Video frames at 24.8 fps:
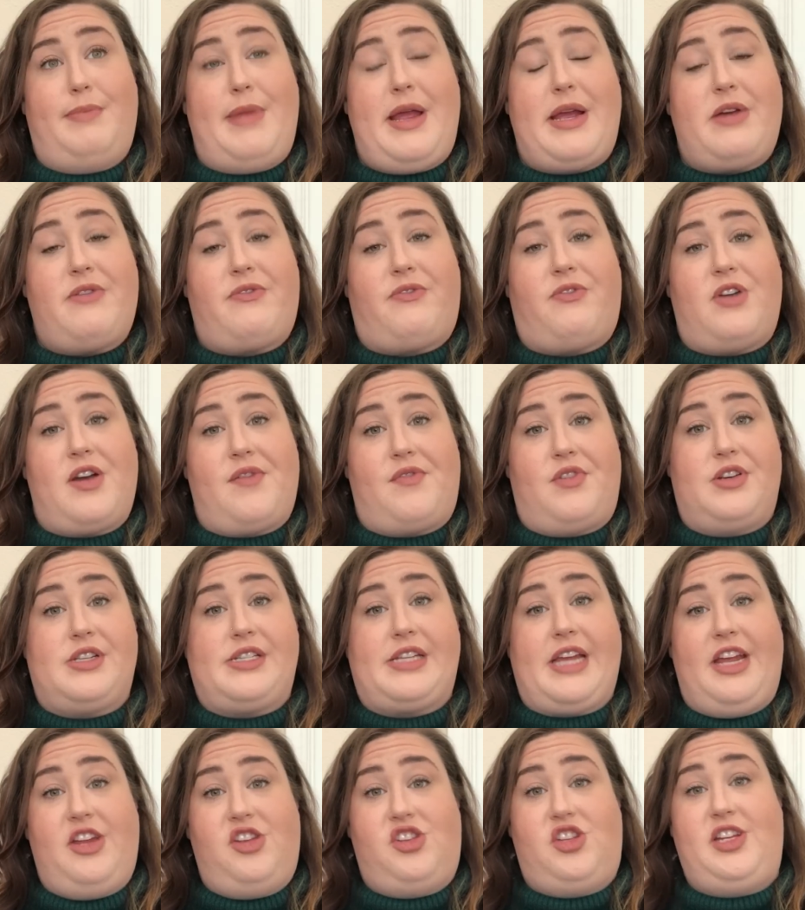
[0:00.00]
Makeup Forever's
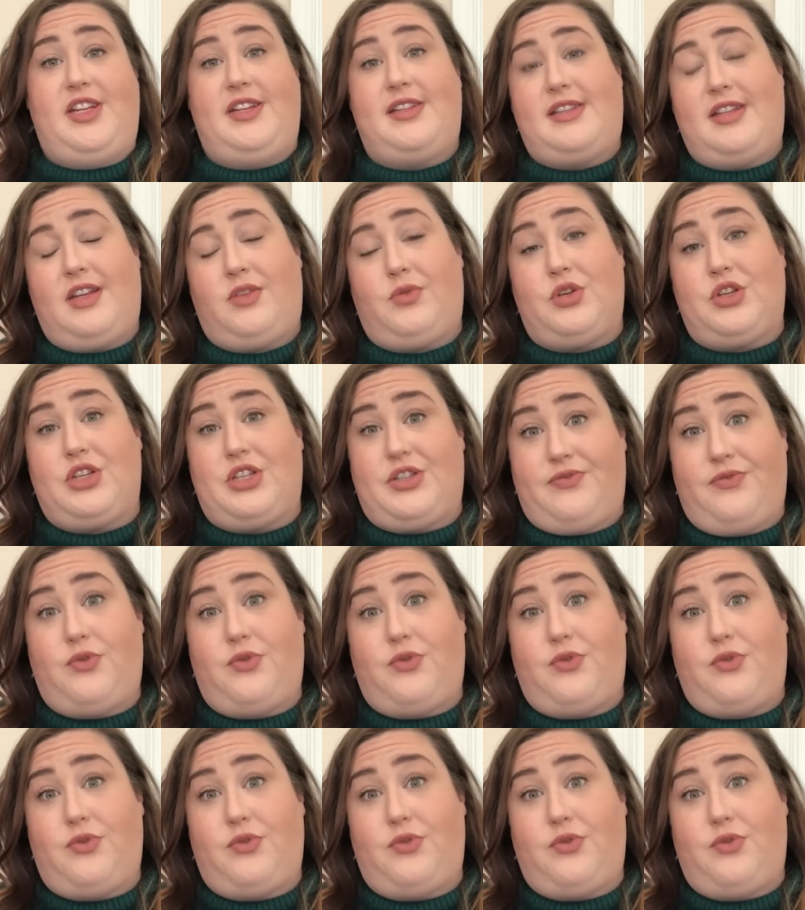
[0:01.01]
HD stick, which is